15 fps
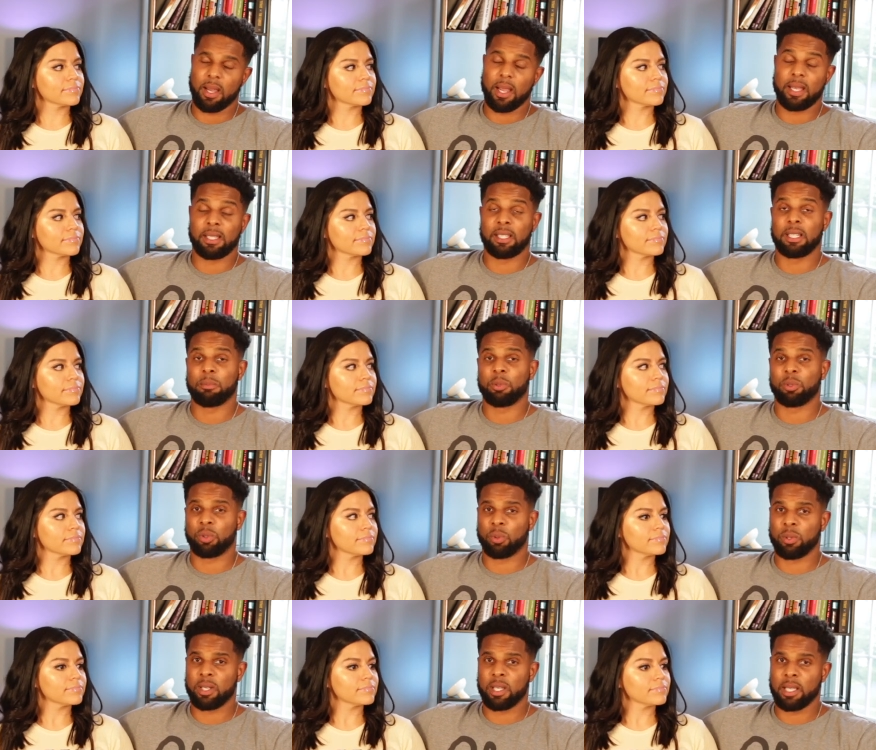Speaker 1: And then number
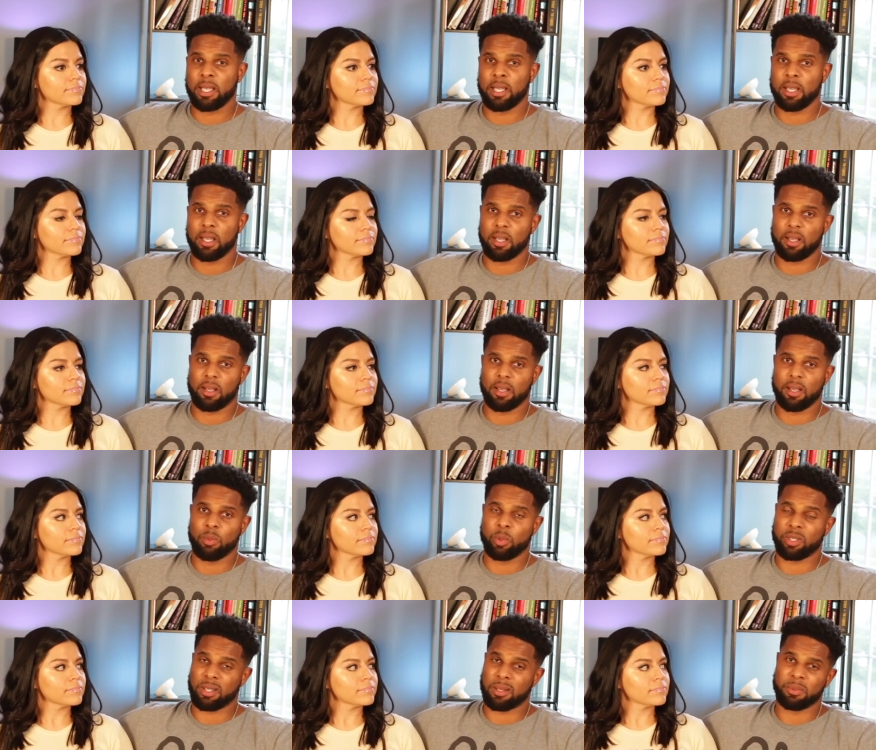three,
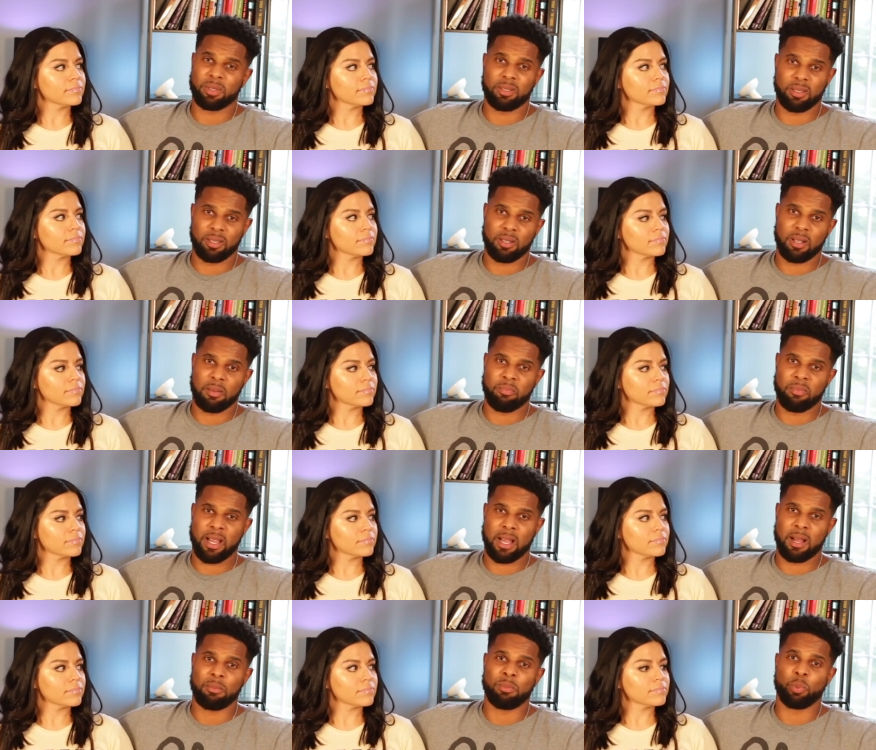which I'm still I'm
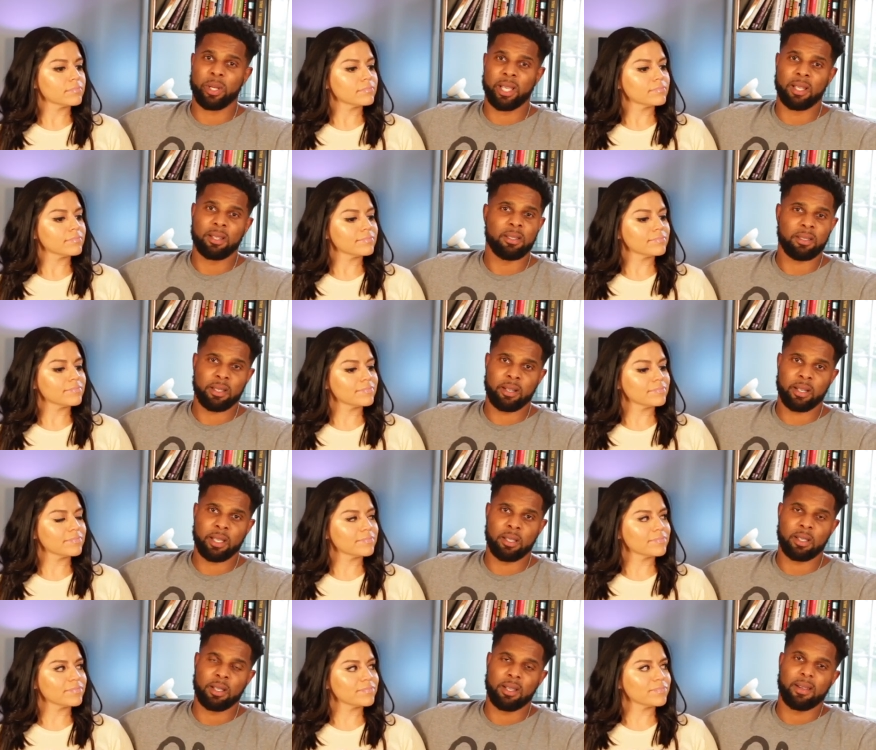not I'm weak in this
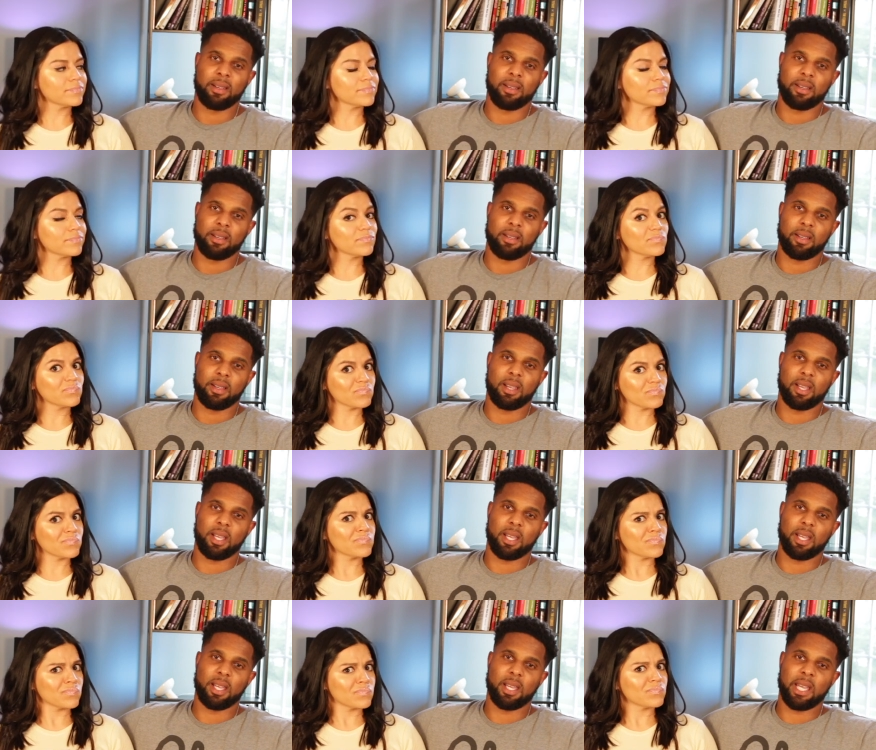area,
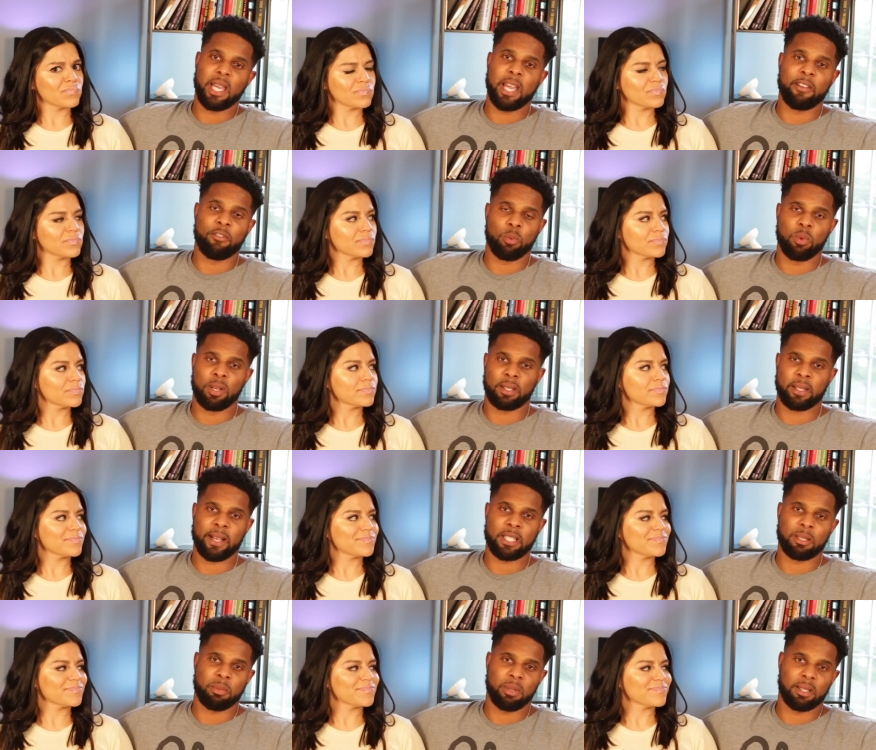everyone
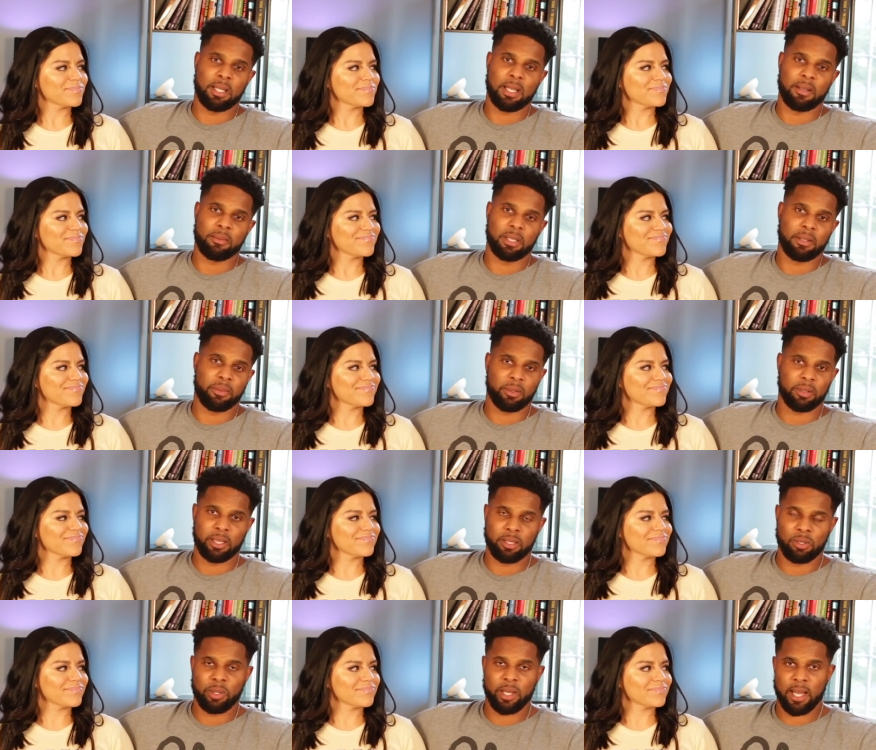likes to be loved
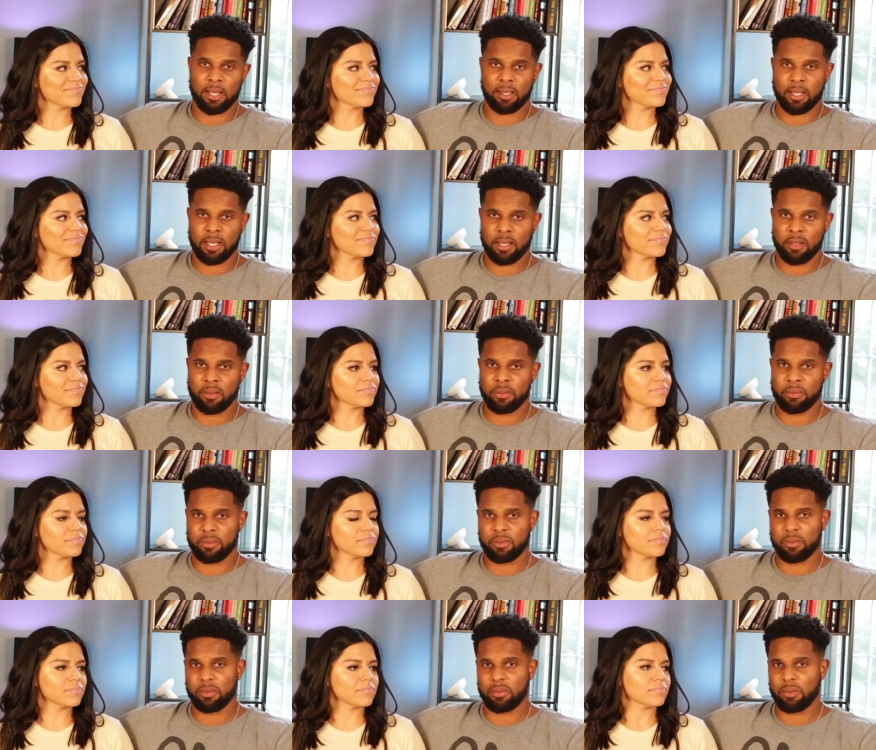differently. You can't
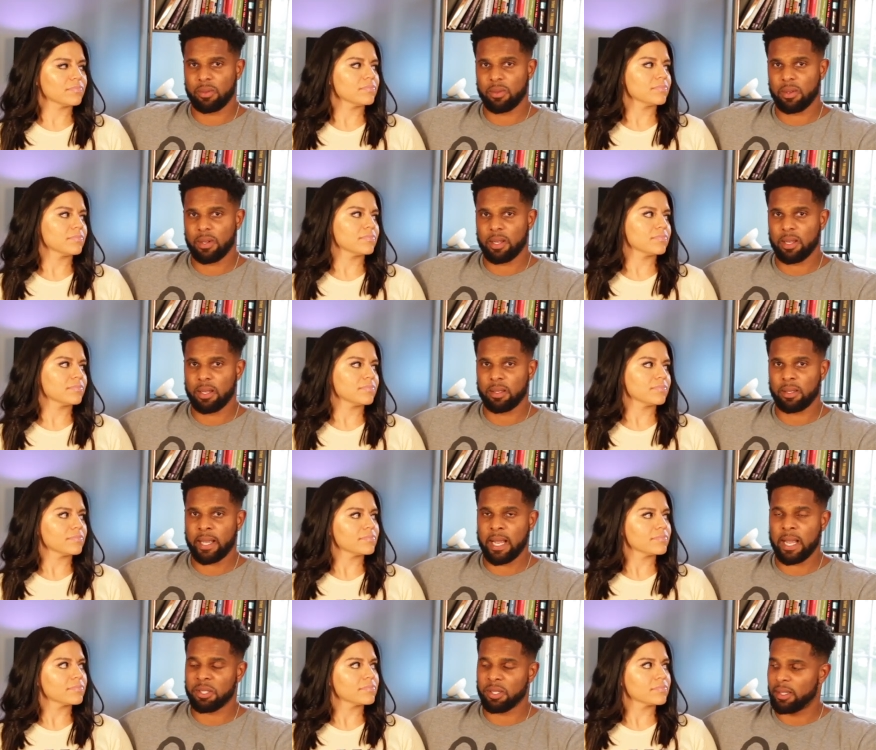love
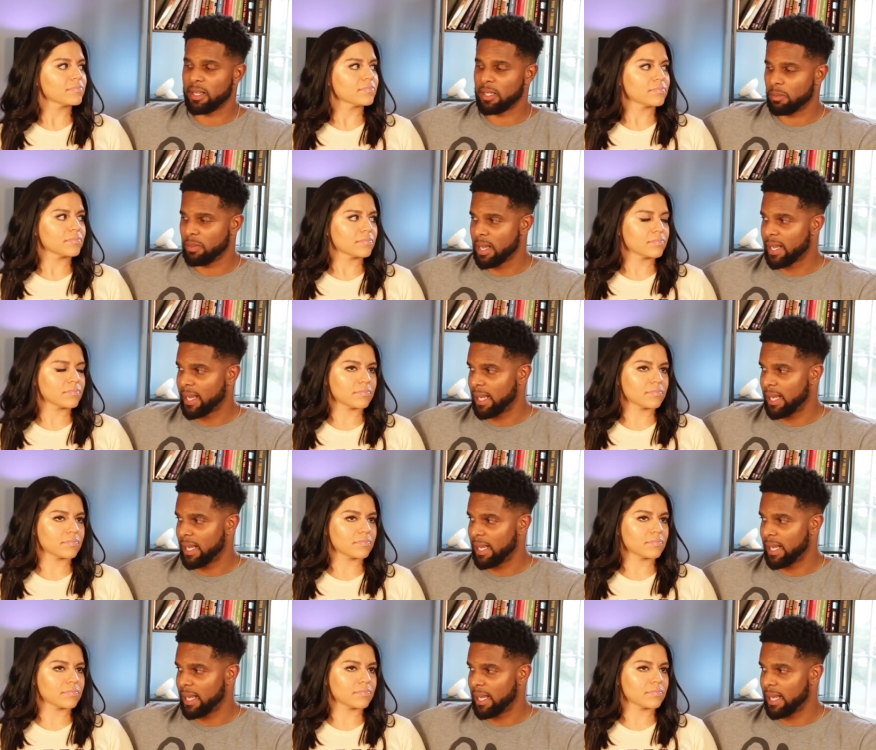like how she loves me. I